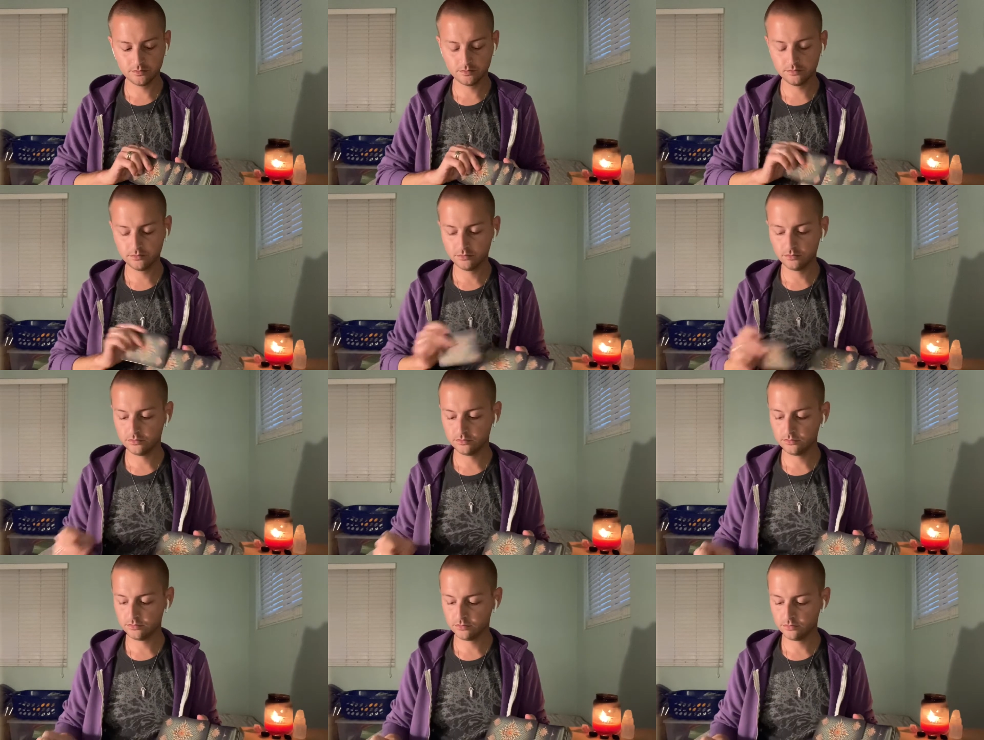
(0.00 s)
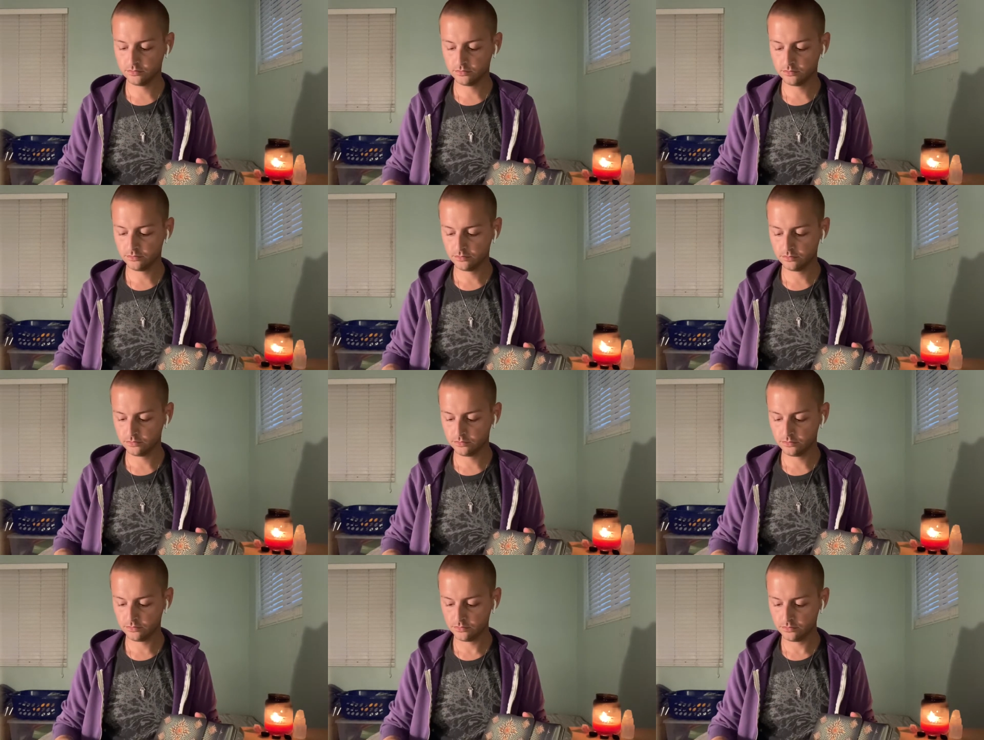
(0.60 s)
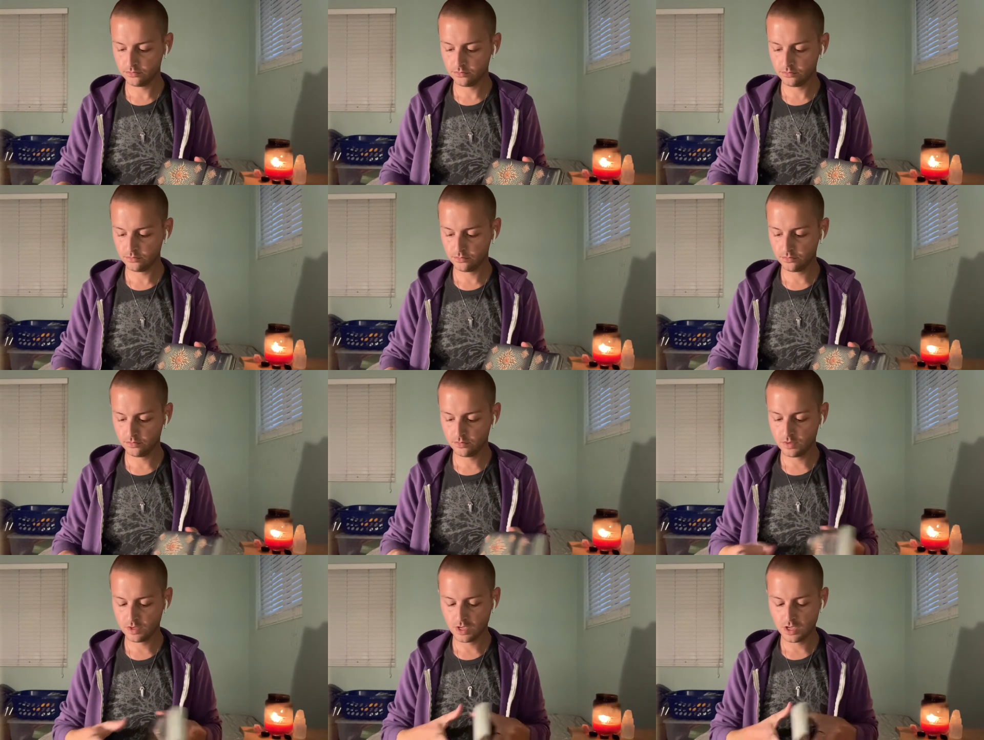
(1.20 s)

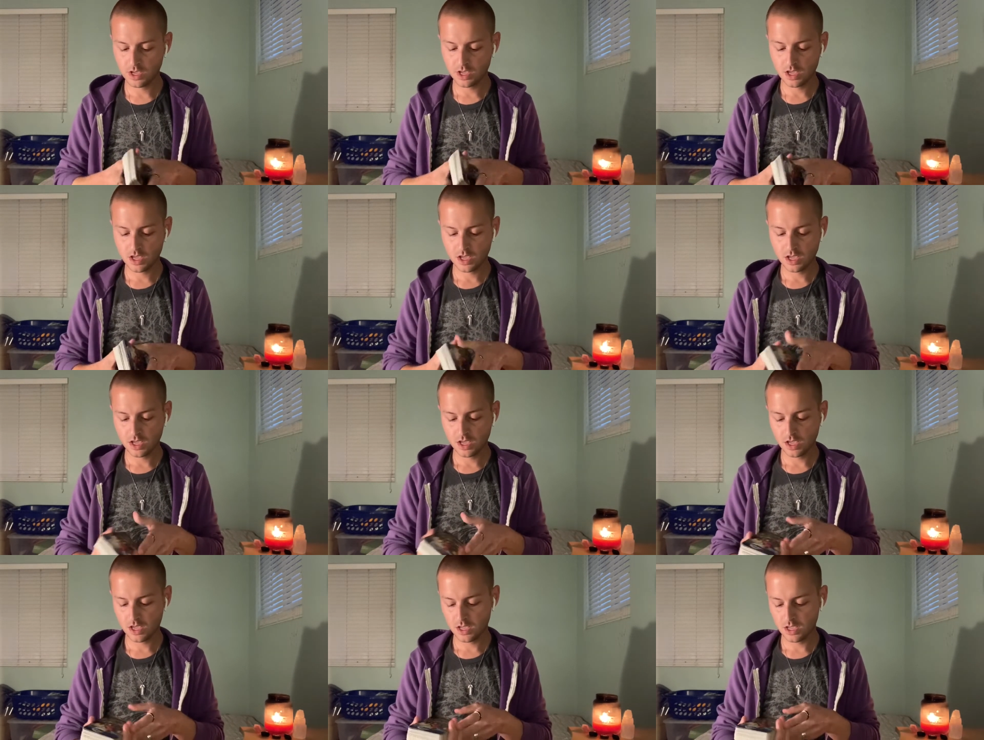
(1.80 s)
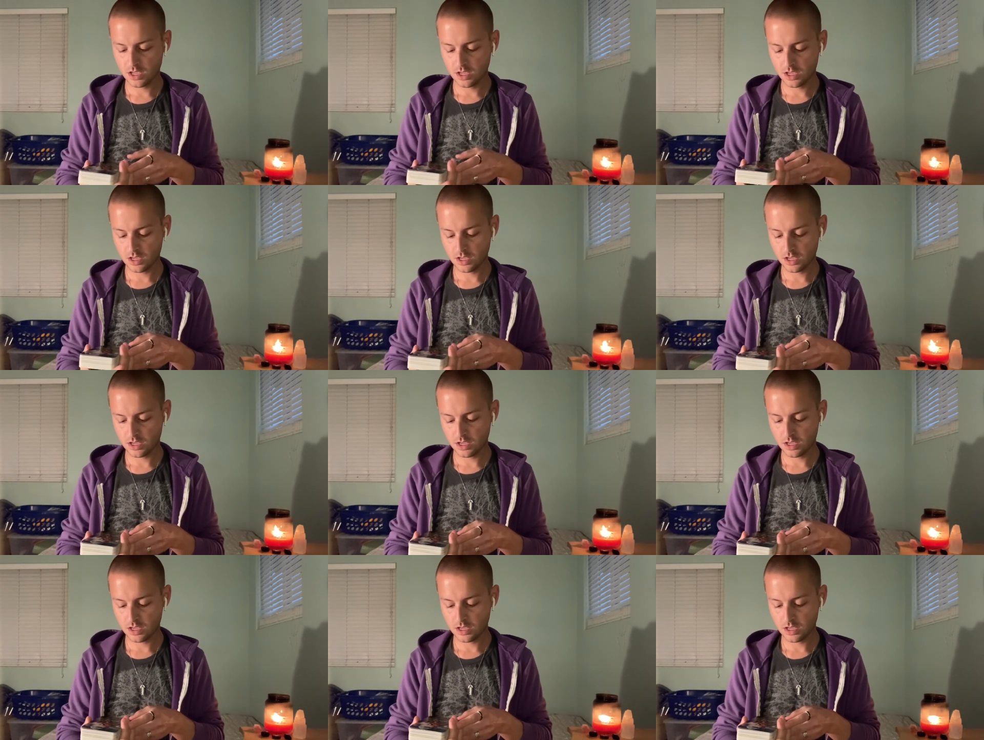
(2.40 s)
[no speech]